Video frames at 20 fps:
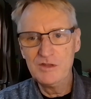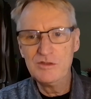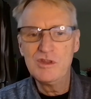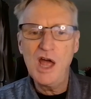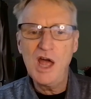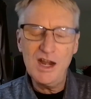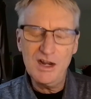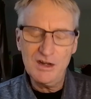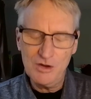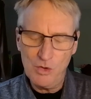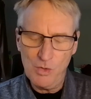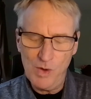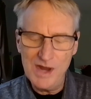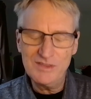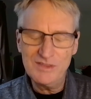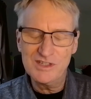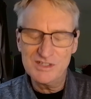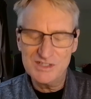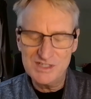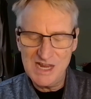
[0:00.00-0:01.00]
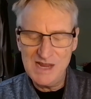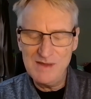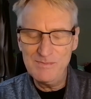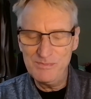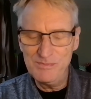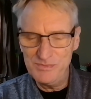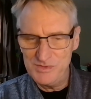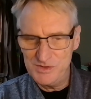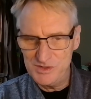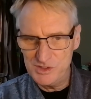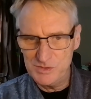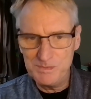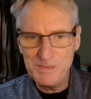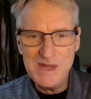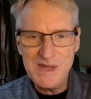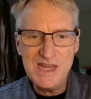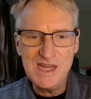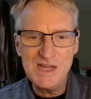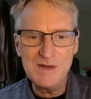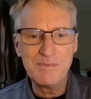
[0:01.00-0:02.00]
not at quite the same
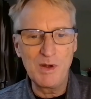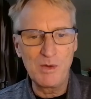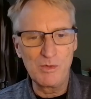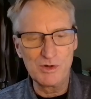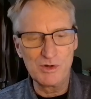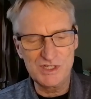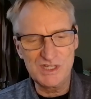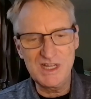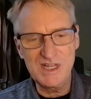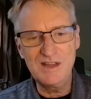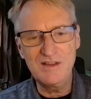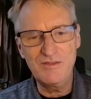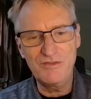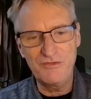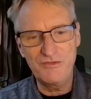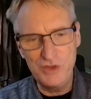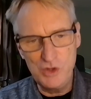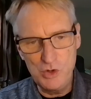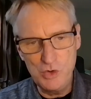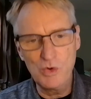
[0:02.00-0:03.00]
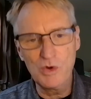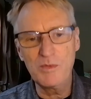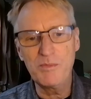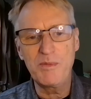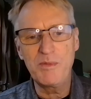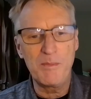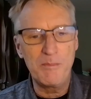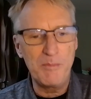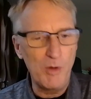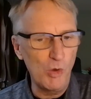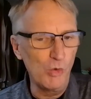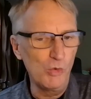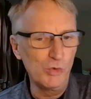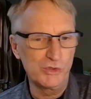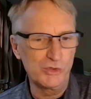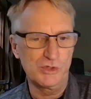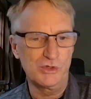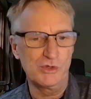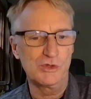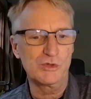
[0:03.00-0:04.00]
speed, but we're seeing fewer
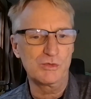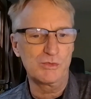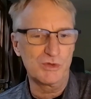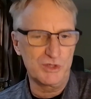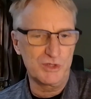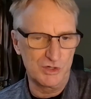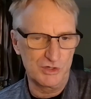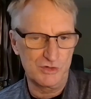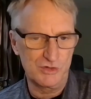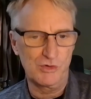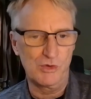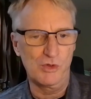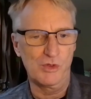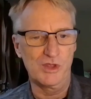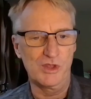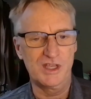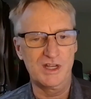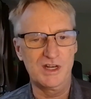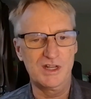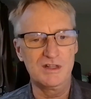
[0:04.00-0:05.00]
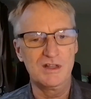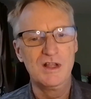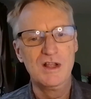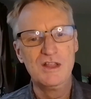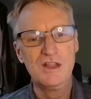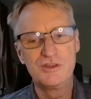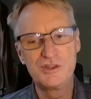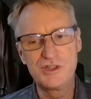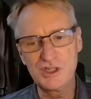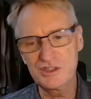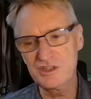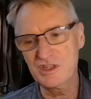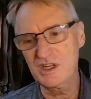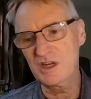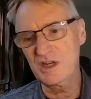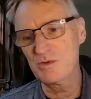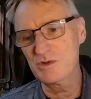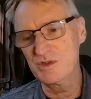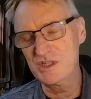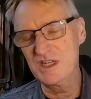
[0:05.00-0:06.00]
proposals with control in it, just
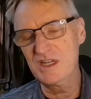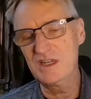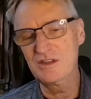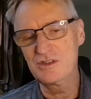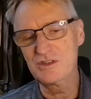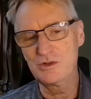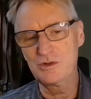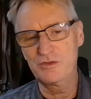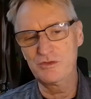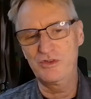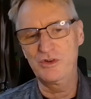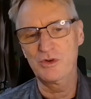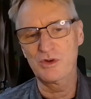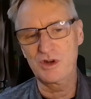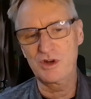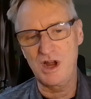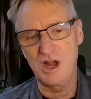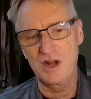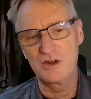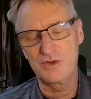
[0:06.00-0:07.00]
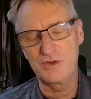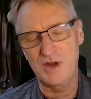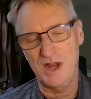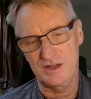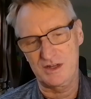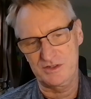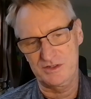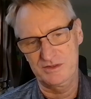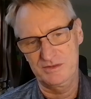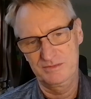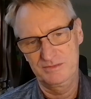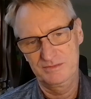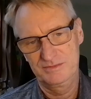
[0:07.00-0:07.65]
like we're seeing fewer contracts.